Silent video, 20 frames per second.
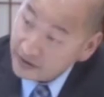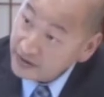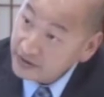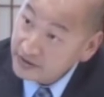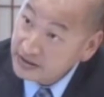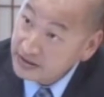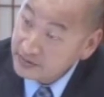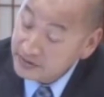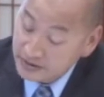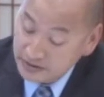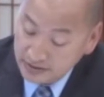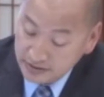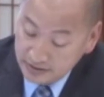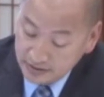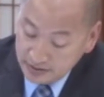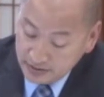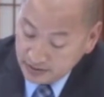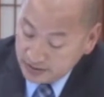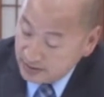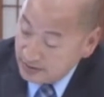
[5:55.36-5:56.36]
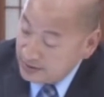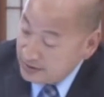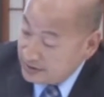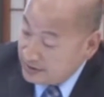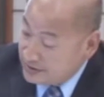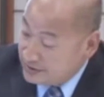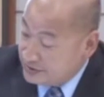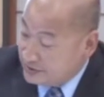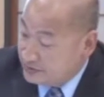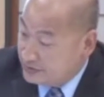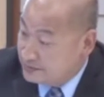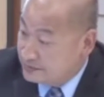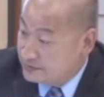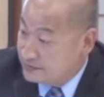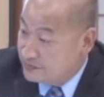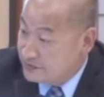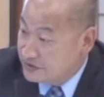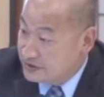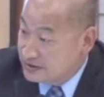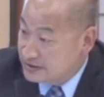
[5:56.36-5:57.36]
Earth neighborhood. So you
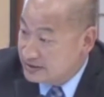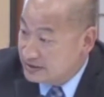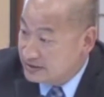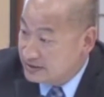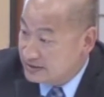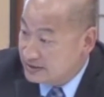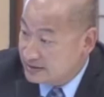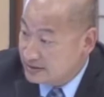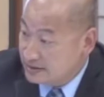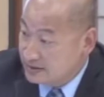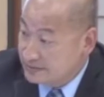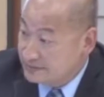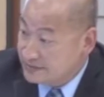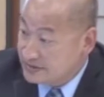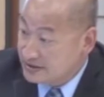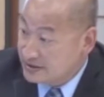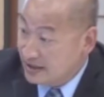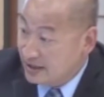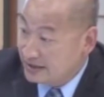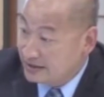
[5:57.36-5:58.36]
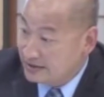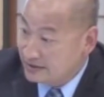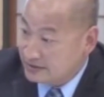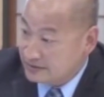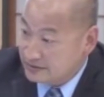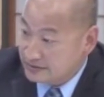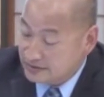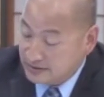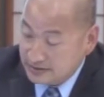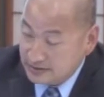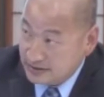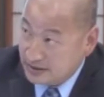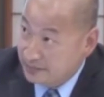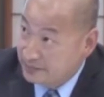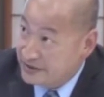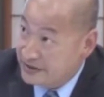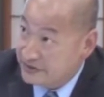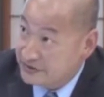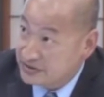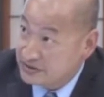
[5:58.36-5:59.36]
can see this slide here, the
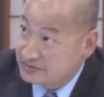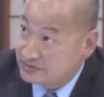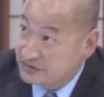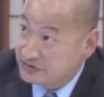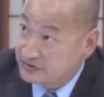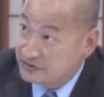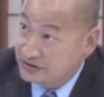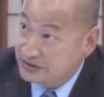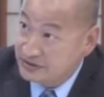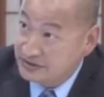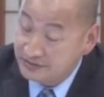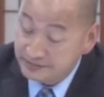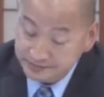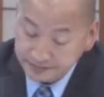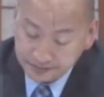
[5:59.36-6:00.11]
comparison between